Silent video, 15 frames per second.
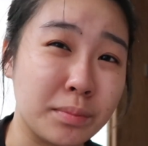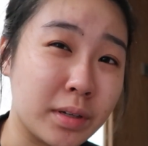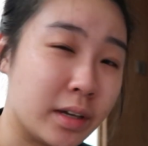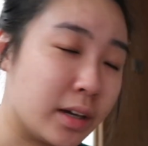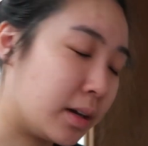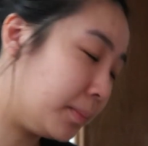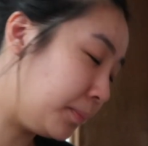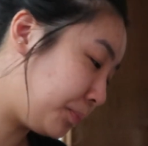
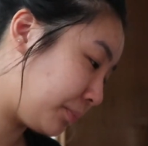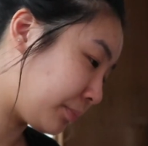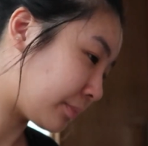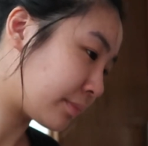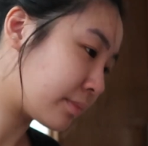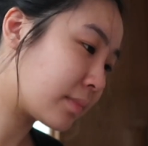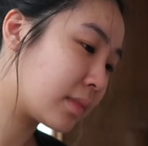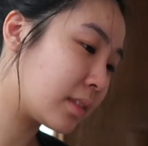PM.
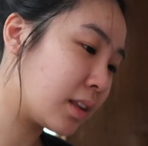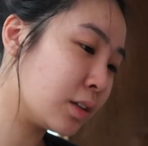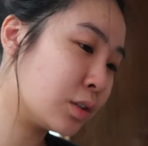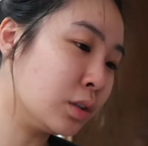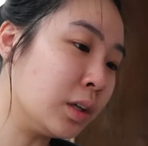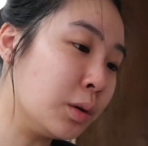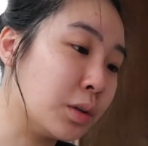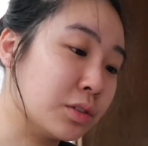
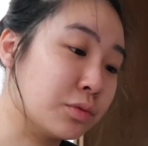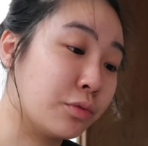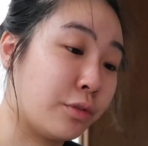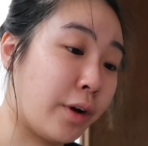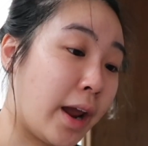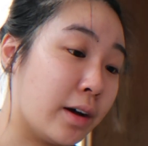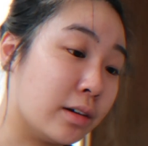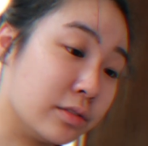So that was
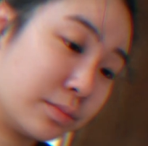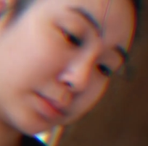rare of